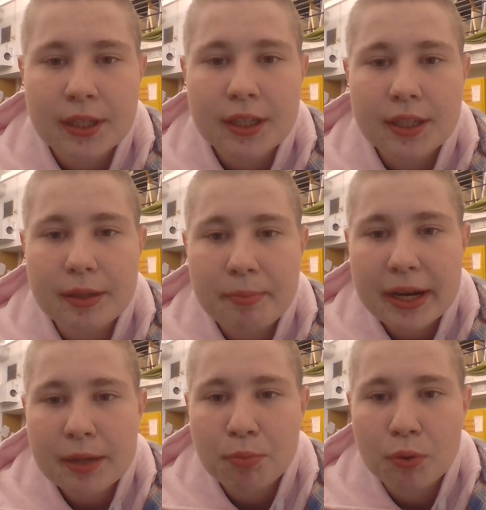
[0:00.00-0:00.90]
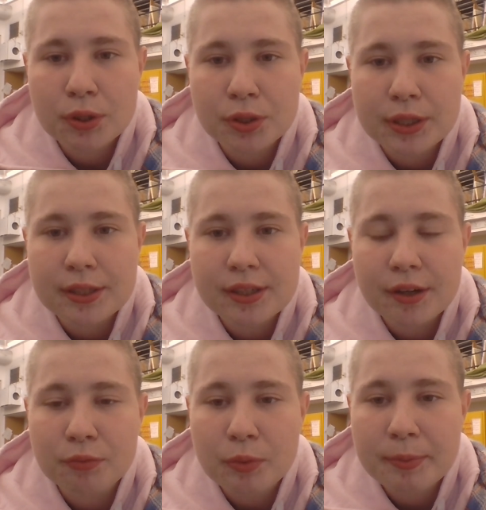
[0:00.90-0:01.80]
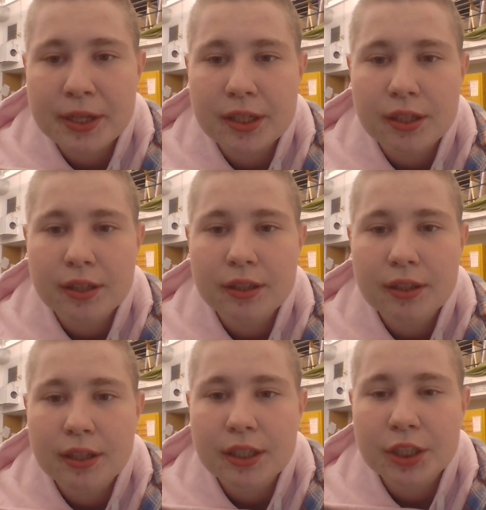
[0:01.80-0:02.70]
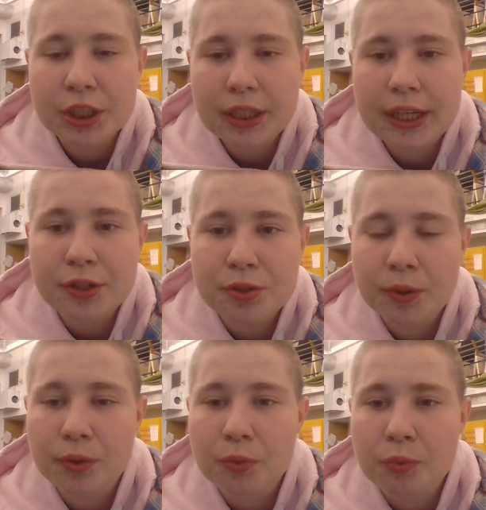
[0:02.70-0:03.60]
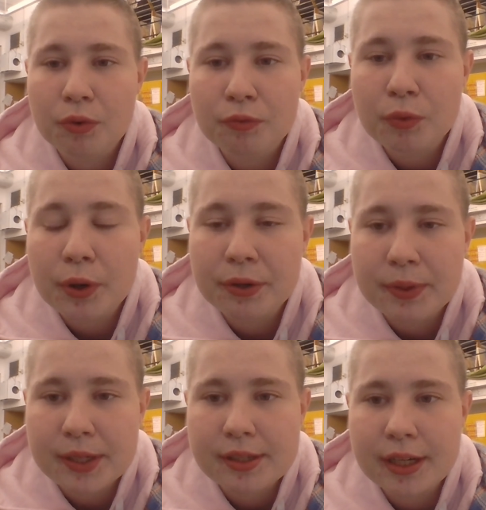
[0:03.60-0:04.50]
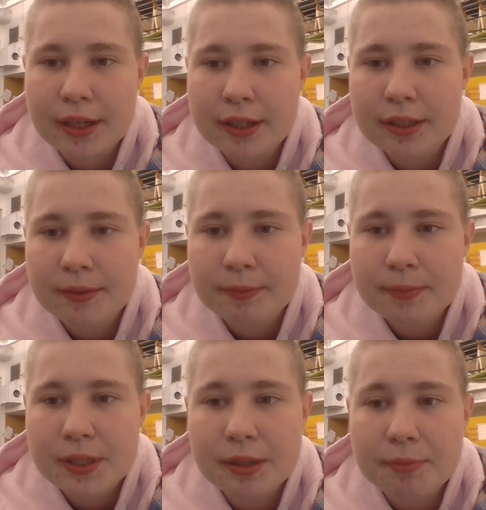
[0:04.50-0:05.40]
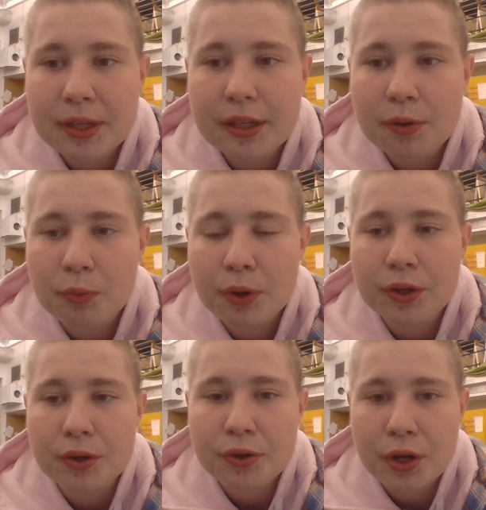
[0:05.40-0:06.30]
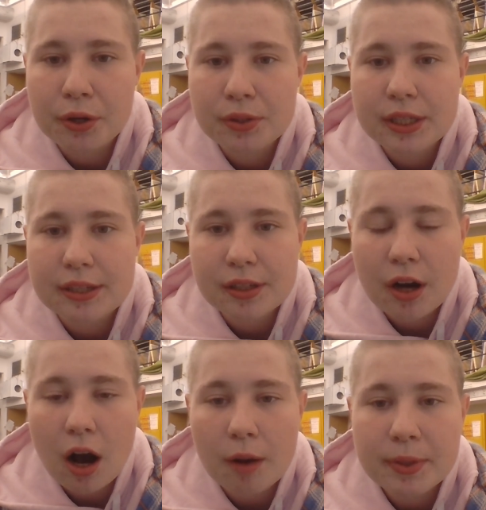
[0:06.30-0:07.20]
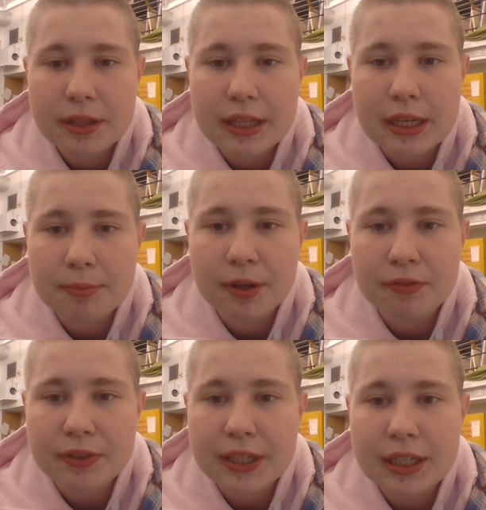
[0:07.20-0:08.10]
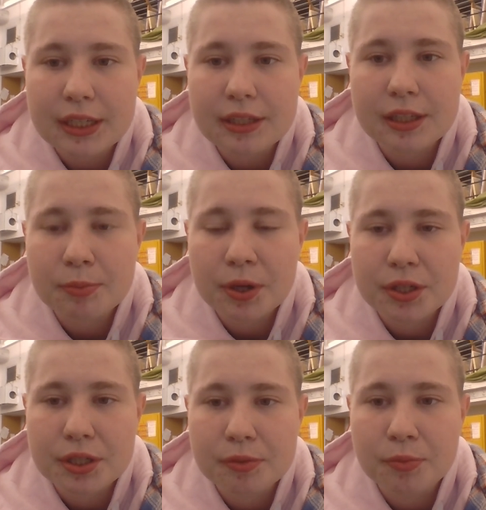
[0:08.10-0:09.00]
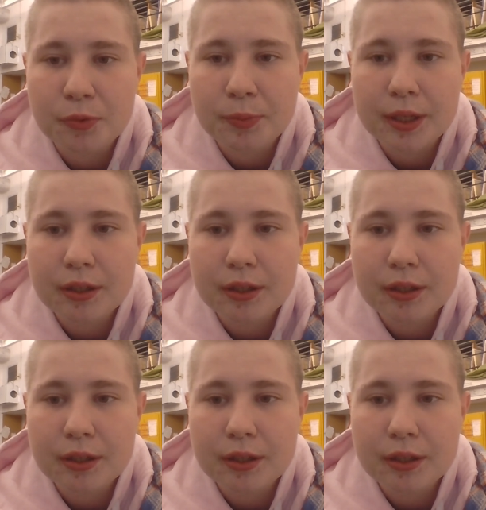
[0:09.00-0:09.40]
The many portraits of women Schiele drew were voyeuristic, something that Werkner notes as a common theme of Viennese expressionist movement.